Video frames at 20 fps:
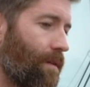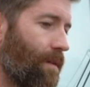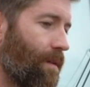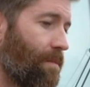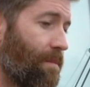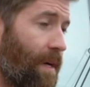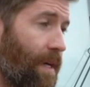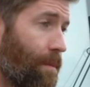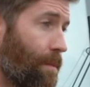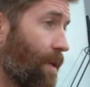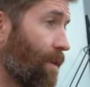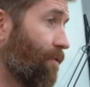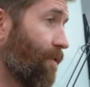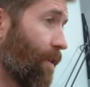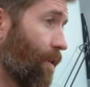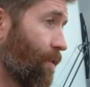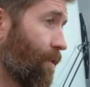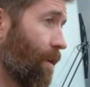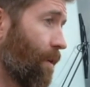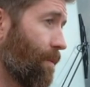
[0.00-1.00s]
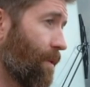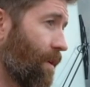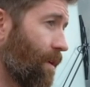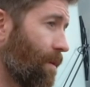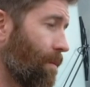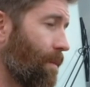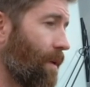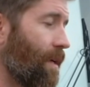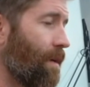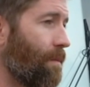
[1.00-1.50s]
that make me feel something
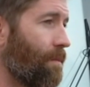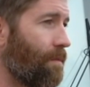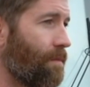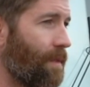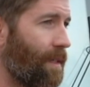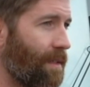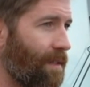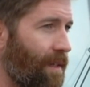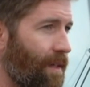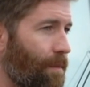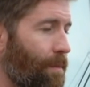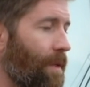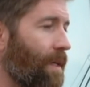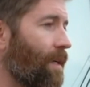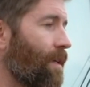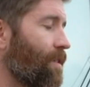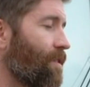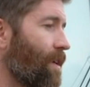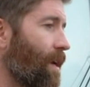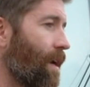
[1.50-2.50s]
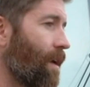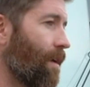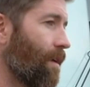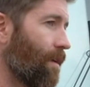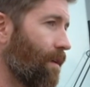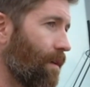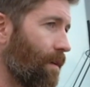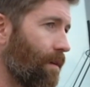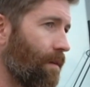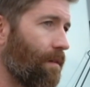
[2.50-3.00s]
and, and, and get me excited
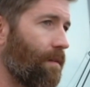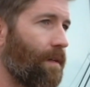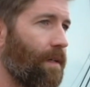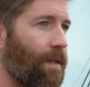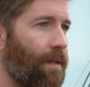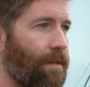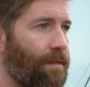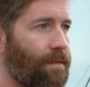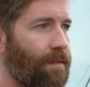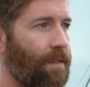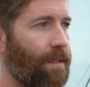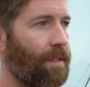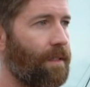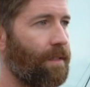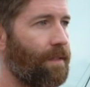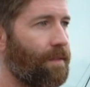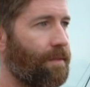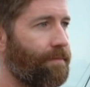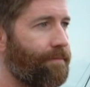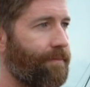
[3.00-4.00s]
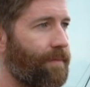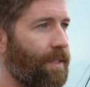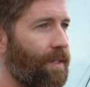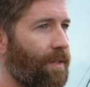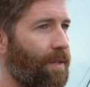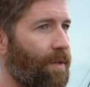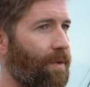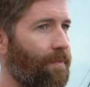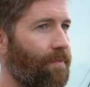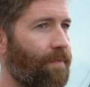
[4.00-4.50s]
and, and uh, you
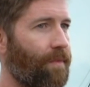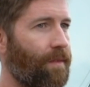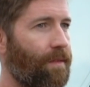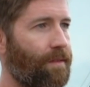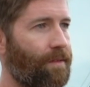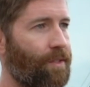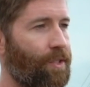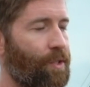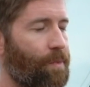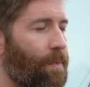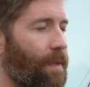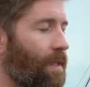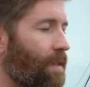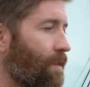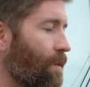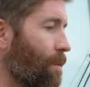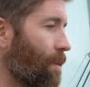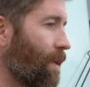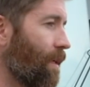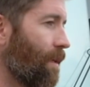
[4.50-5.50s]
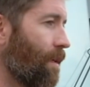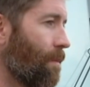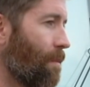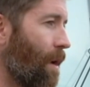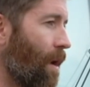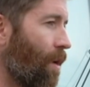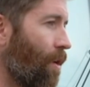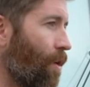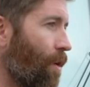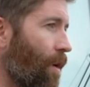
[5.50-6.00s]
know, just speak to me in
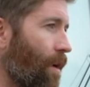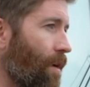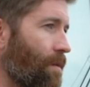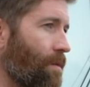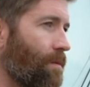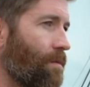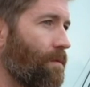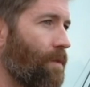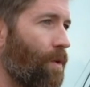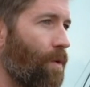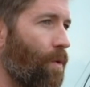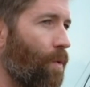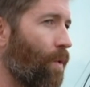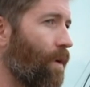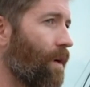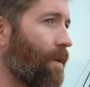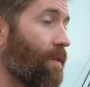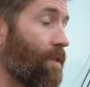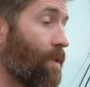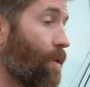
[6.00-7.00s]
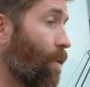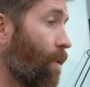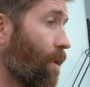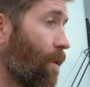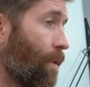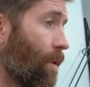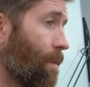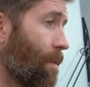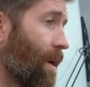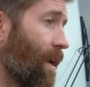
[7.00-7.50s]
my heart or whatever's going
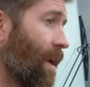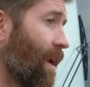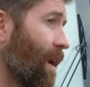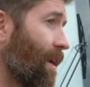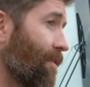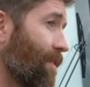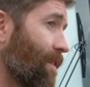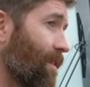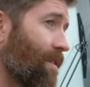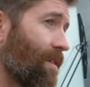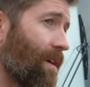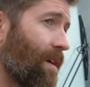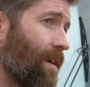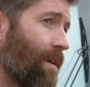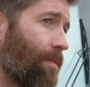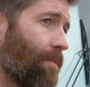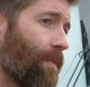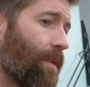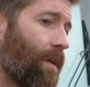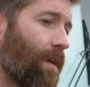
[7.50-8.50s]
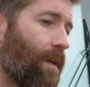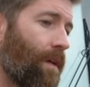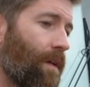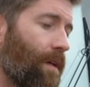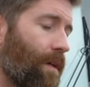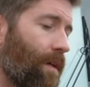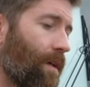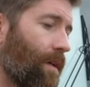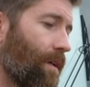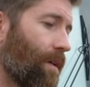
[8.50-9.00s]
on in my life at the time.
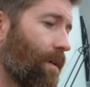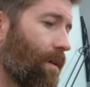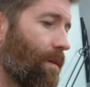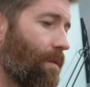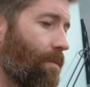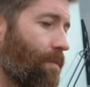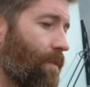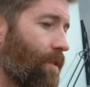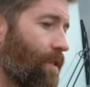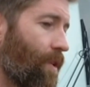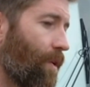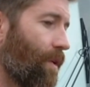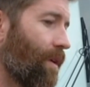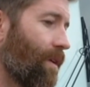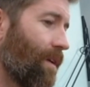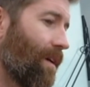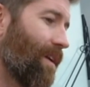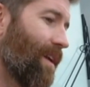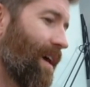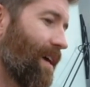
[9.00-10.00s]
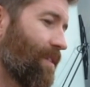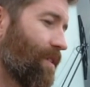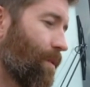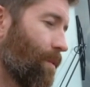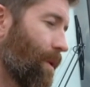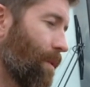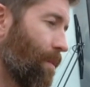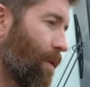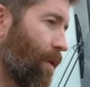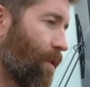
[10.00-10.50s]
Um, so it, it, has to
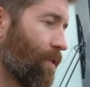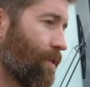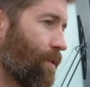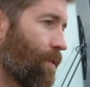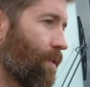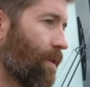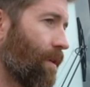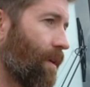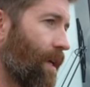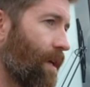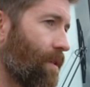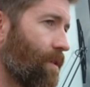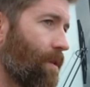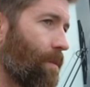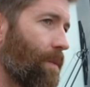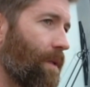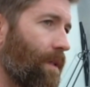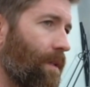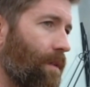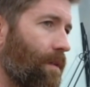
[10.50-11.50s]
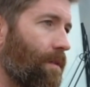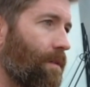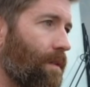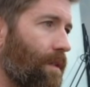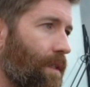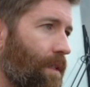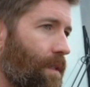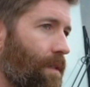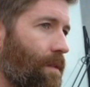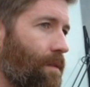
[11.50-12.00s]
be personal. It has to be,
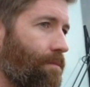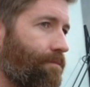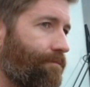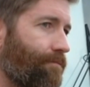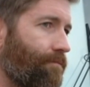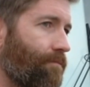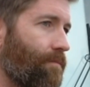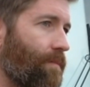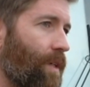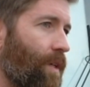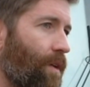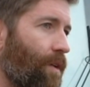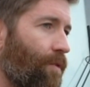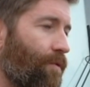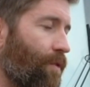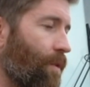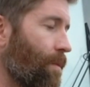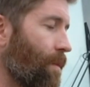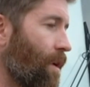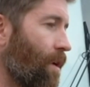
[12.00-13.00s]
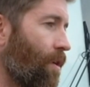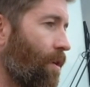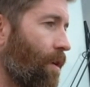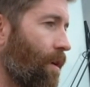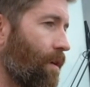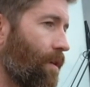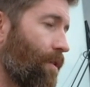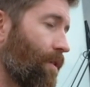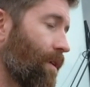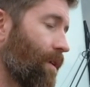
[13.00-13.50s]
um, you know, from the
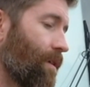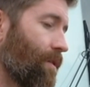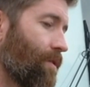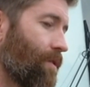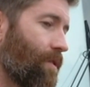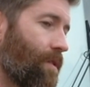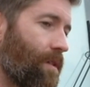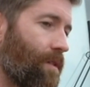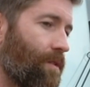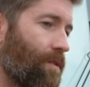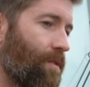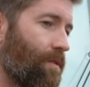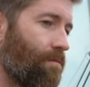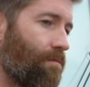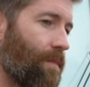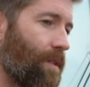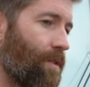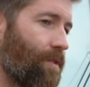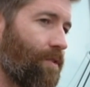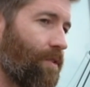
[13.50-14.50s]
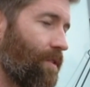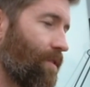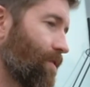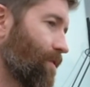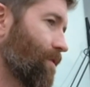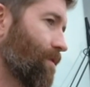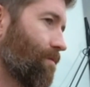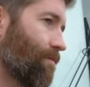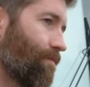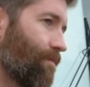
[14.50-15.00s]
heart or else it's, it's
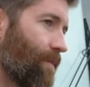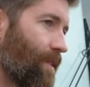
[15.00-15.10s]
just